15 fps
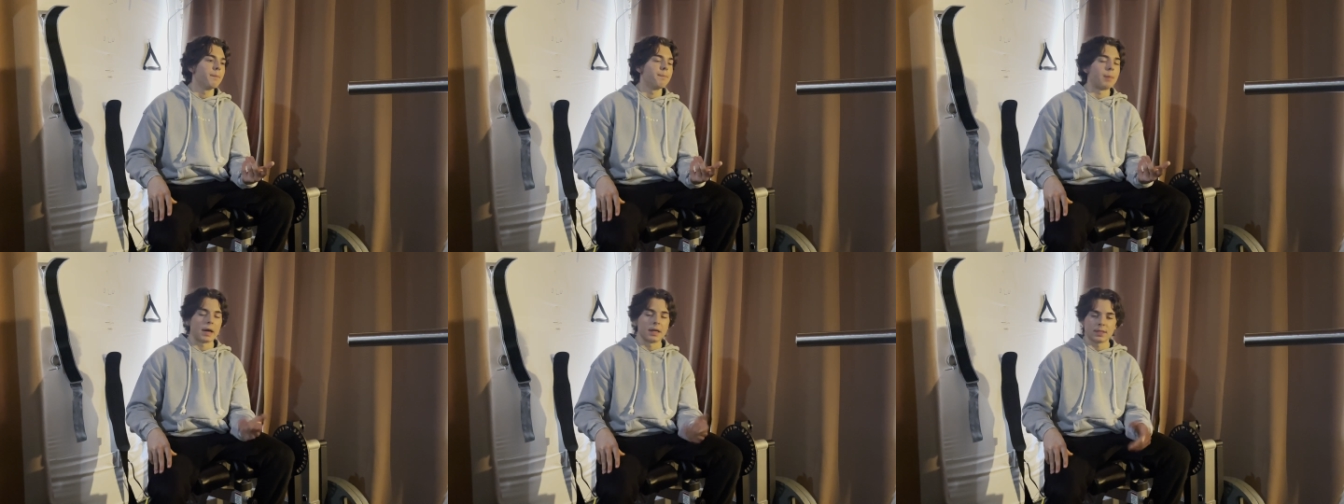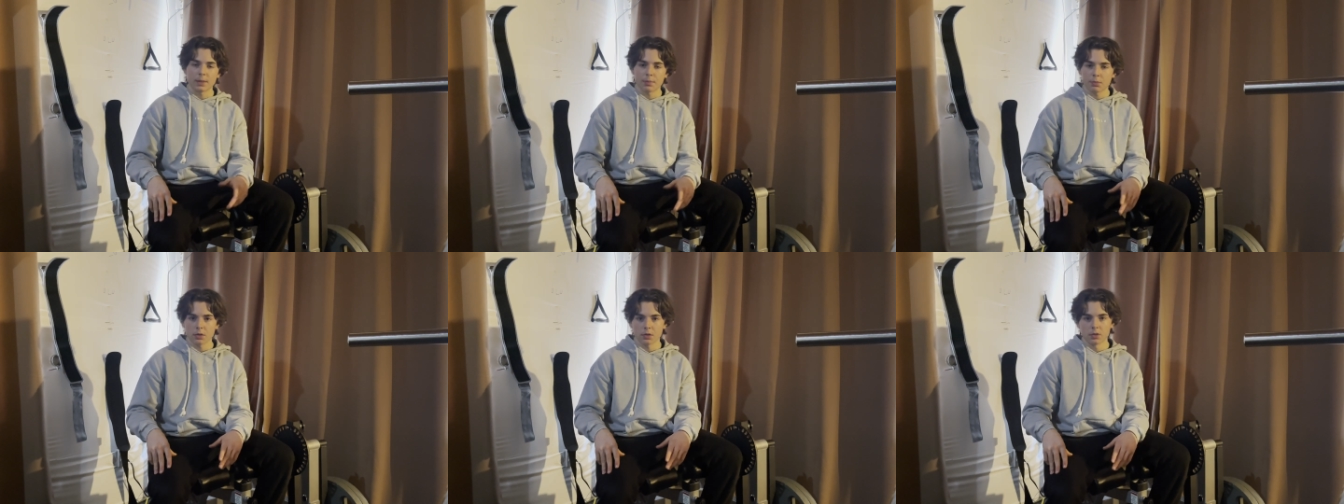
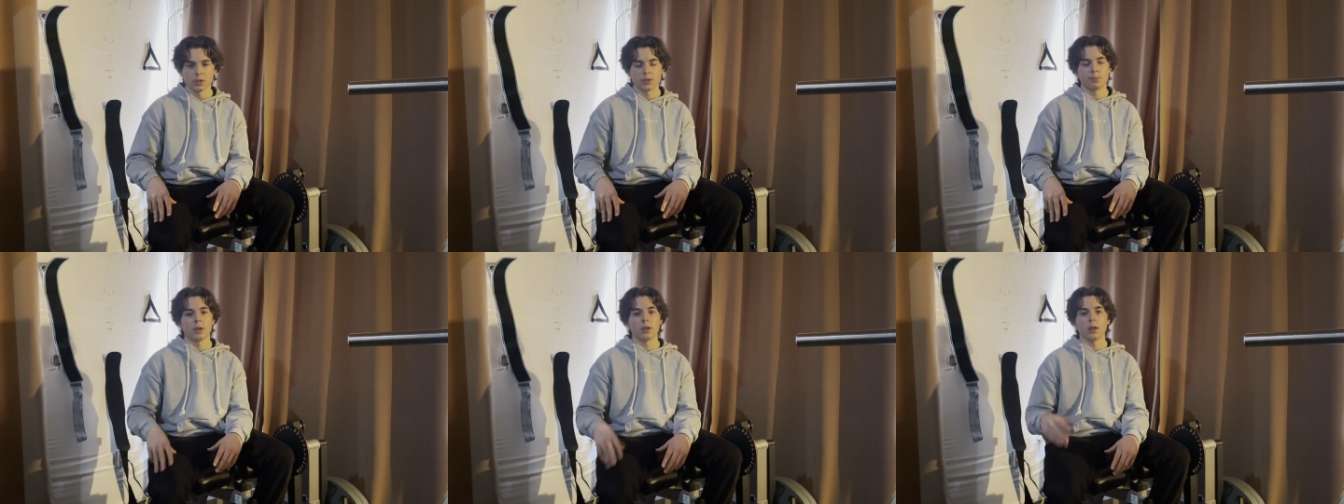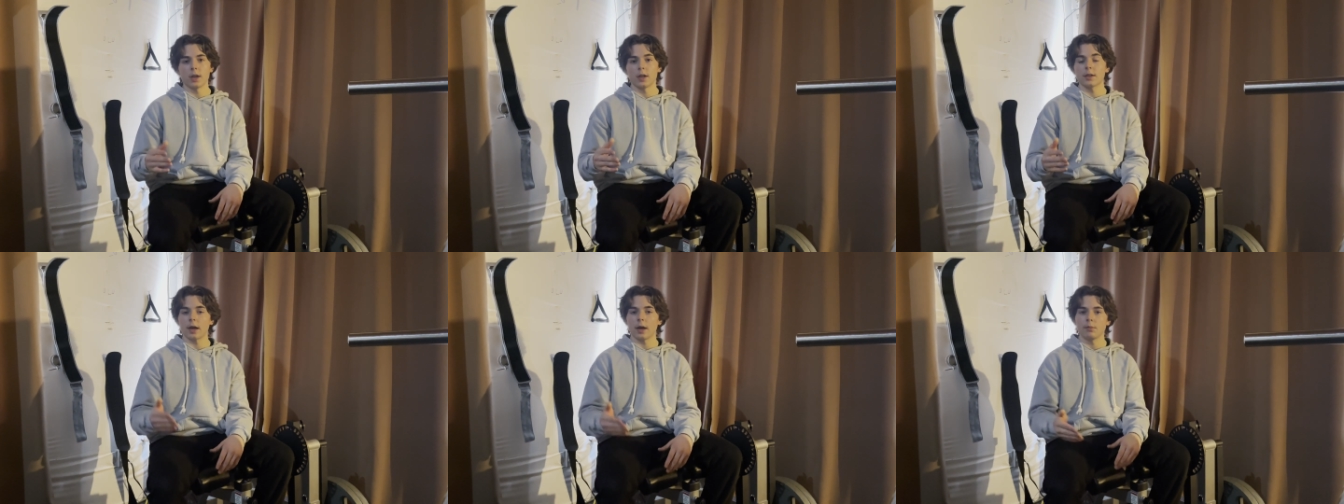bicep curls, but a
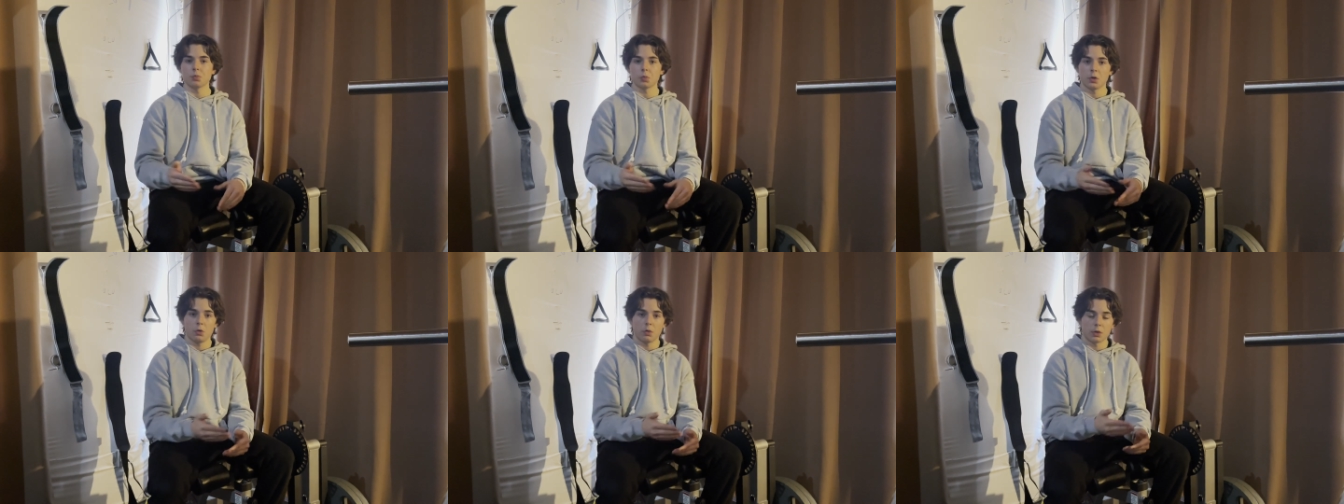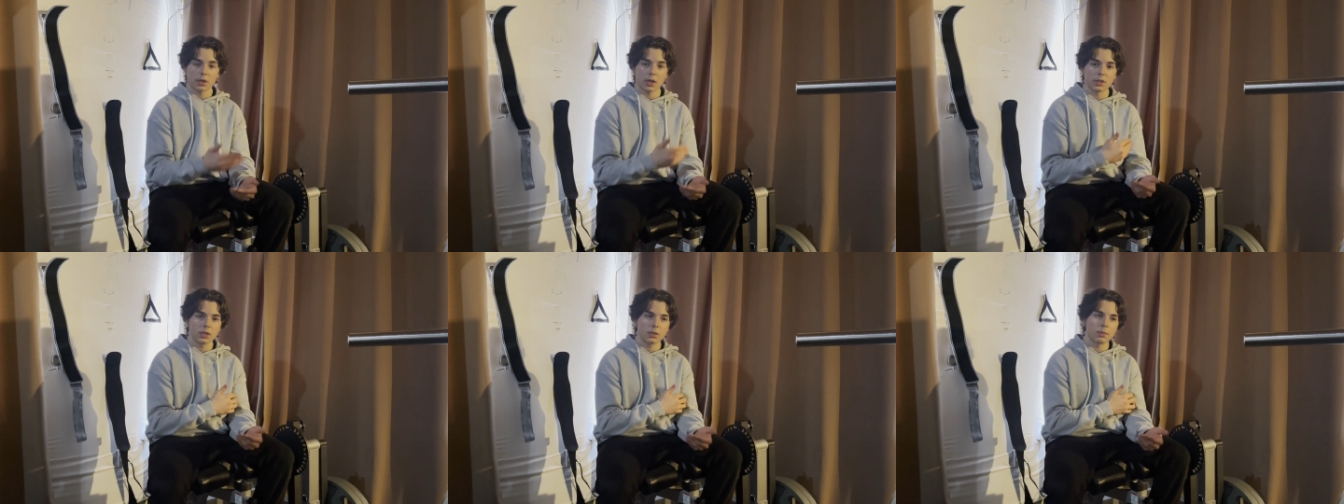lot of times when you are
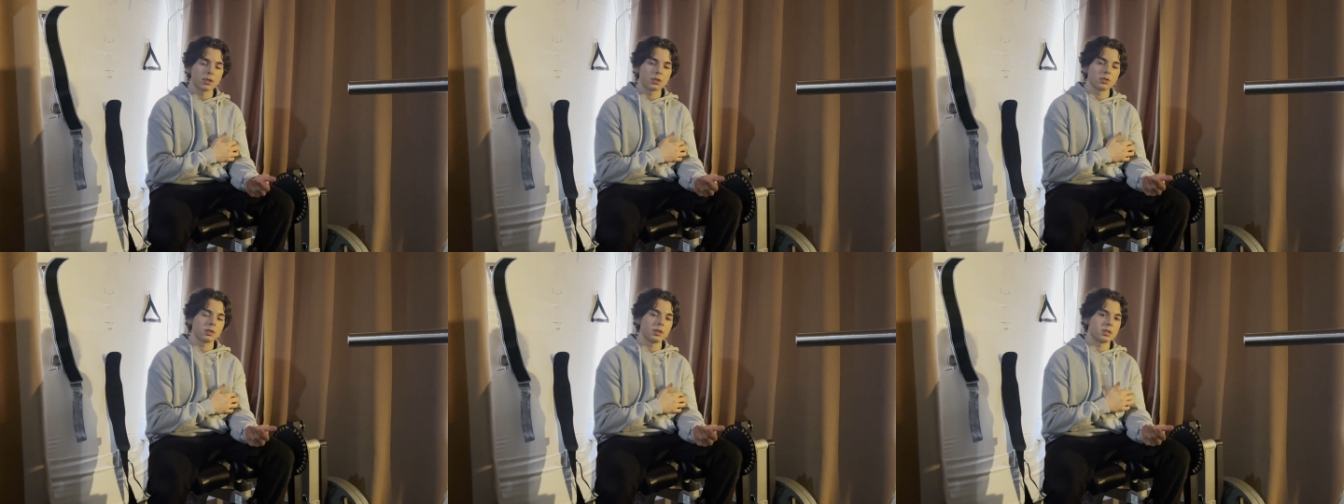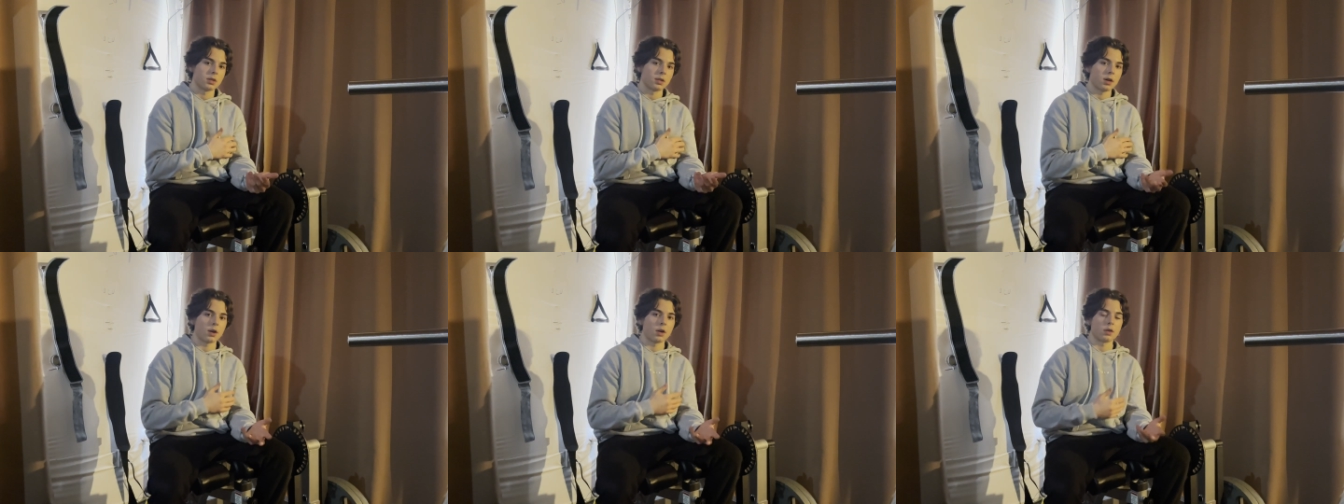touching the muscle, it's a
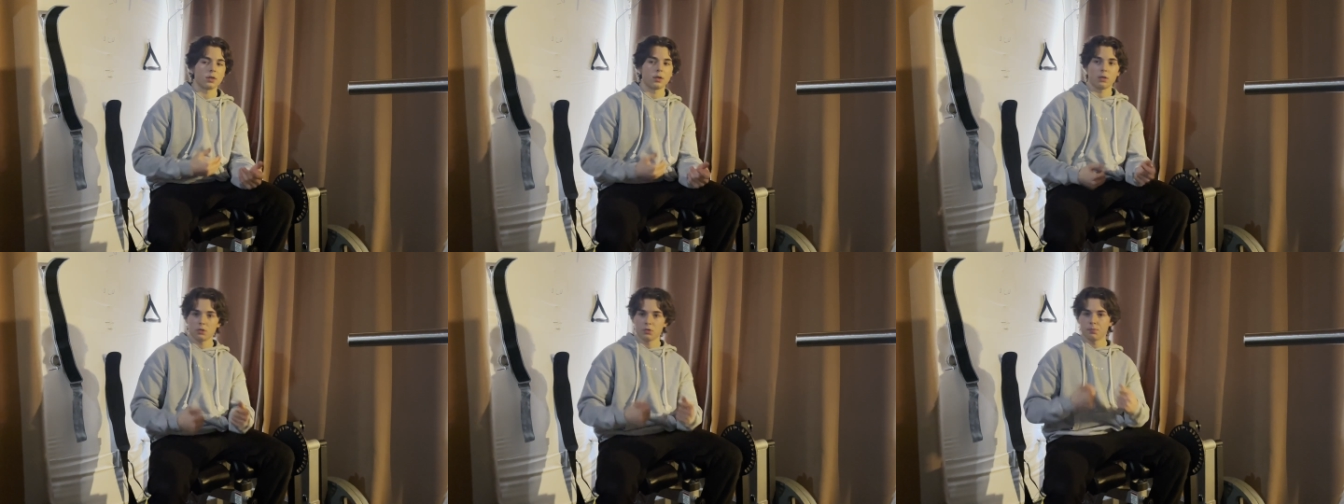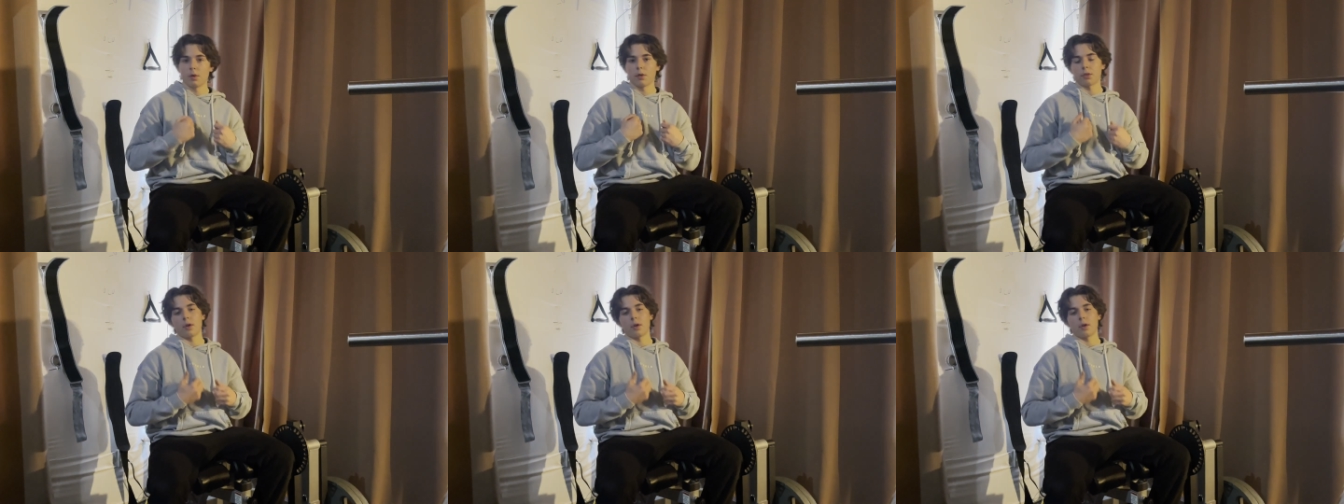lot harder to use both